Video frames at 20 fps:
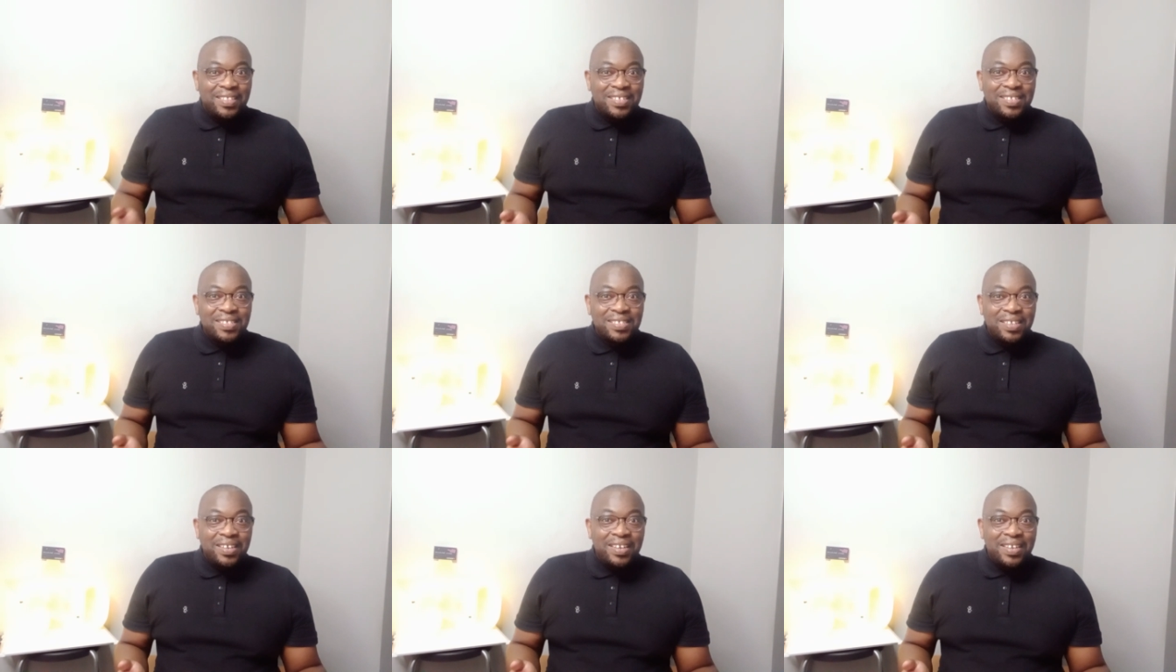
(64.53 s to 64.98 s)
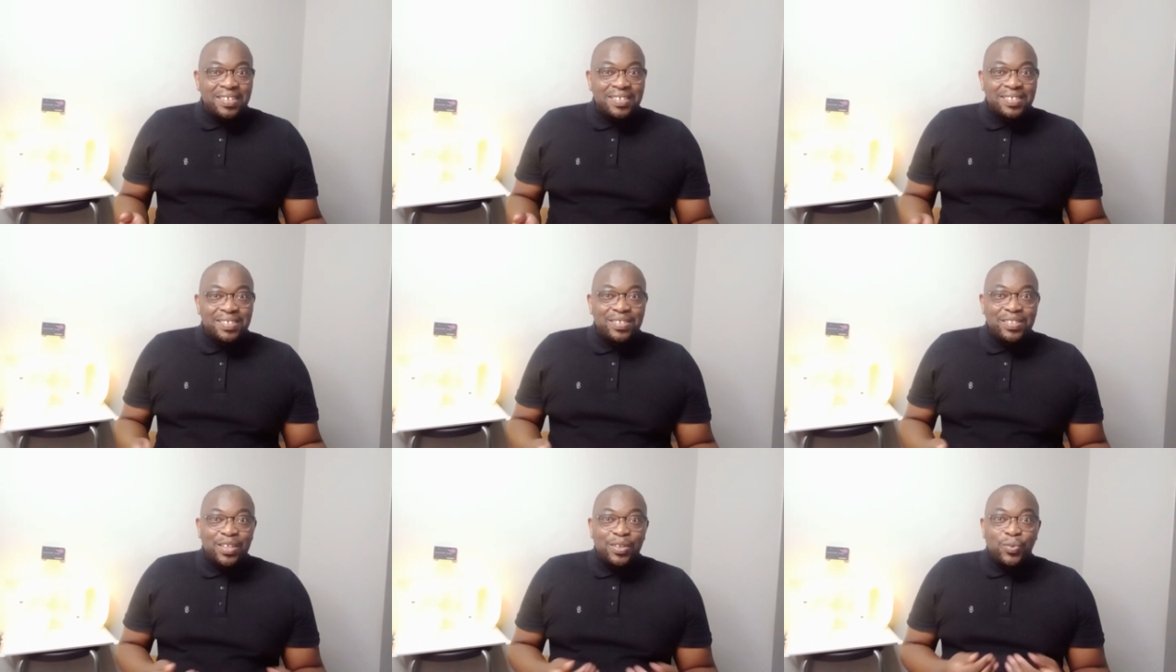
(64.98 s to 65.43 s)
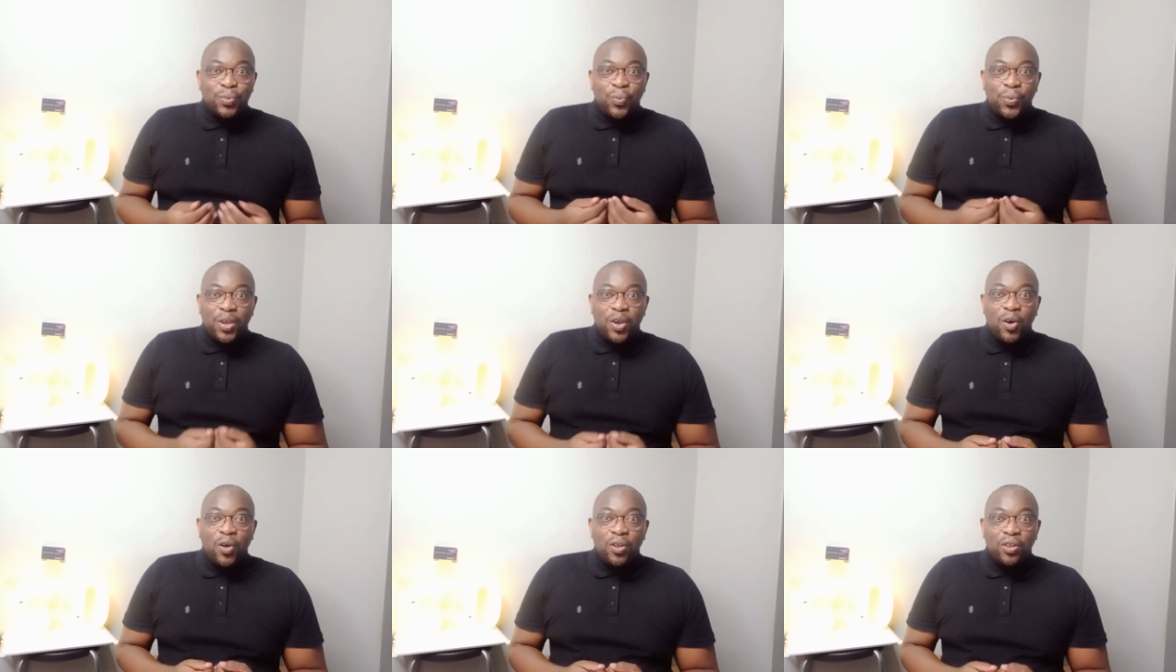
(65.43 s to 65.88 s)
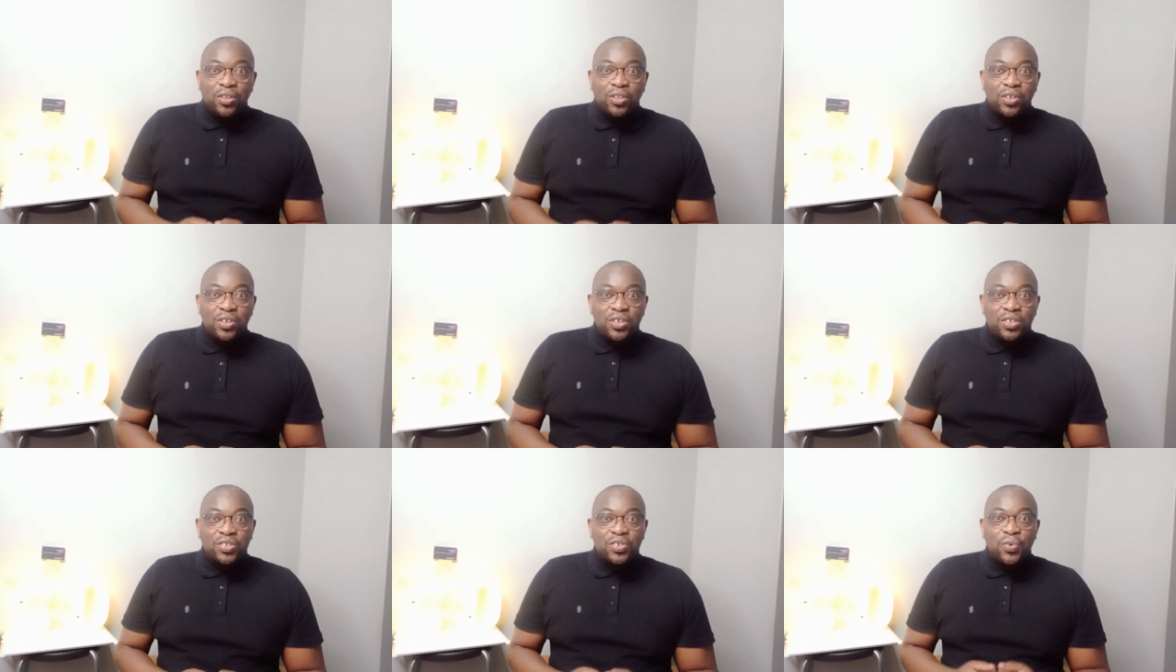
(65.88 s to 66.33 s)
This is a lesson that we all
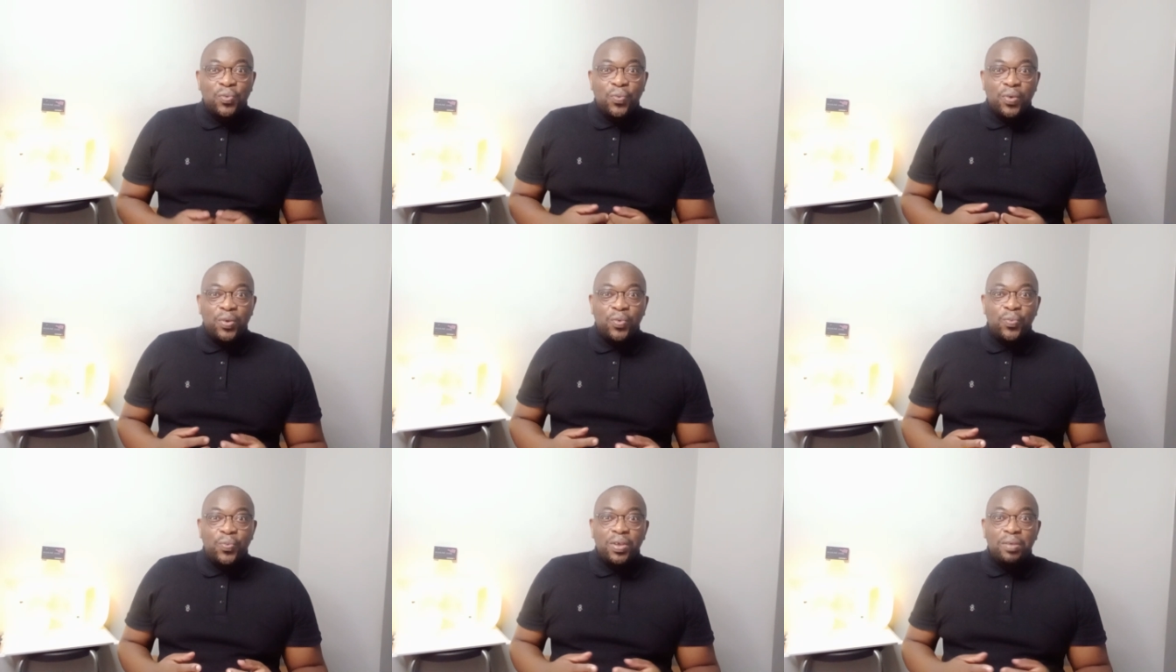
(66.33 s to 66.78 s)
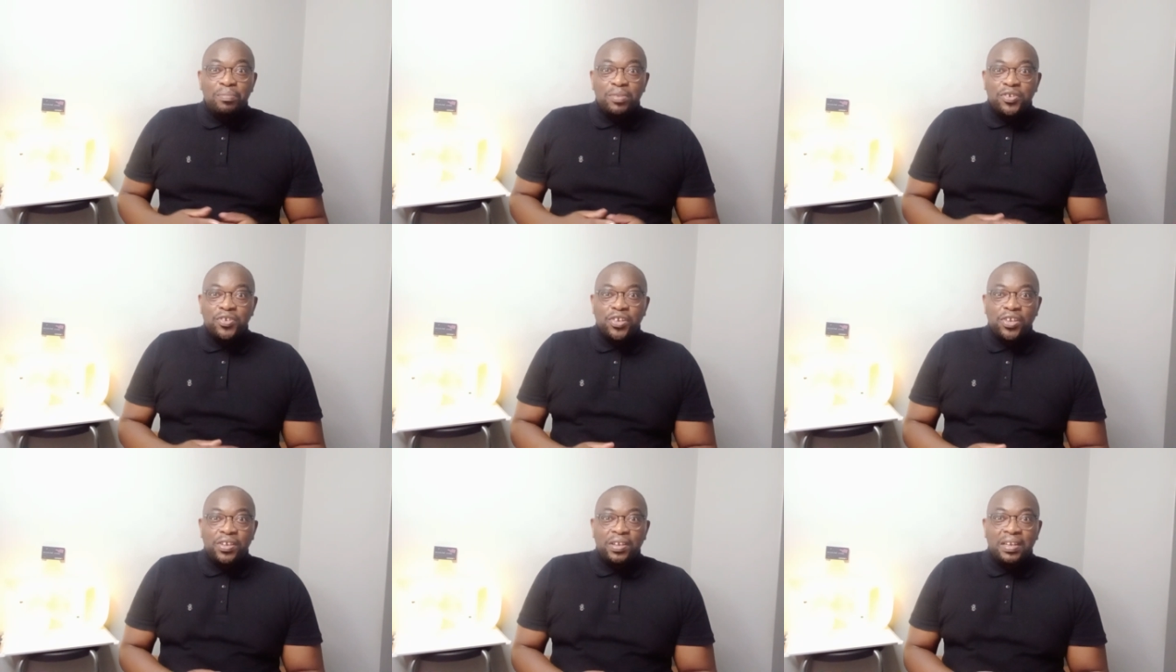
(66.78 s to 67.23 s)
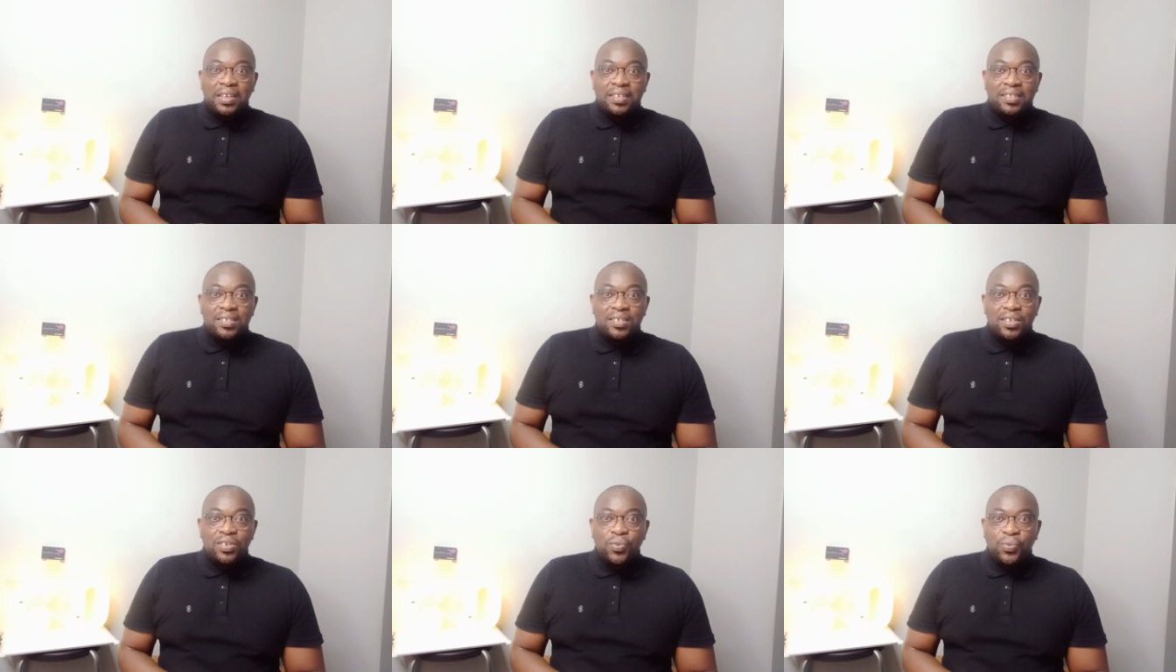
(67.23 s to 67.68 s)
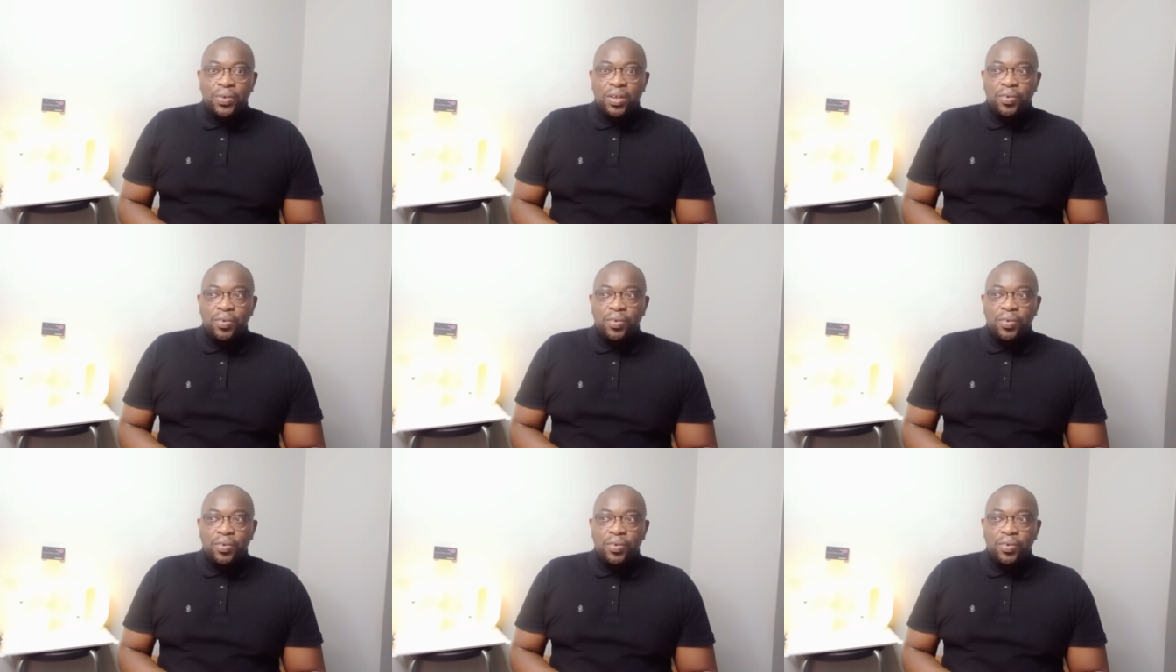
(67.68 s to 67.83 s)
learned when we matriculated.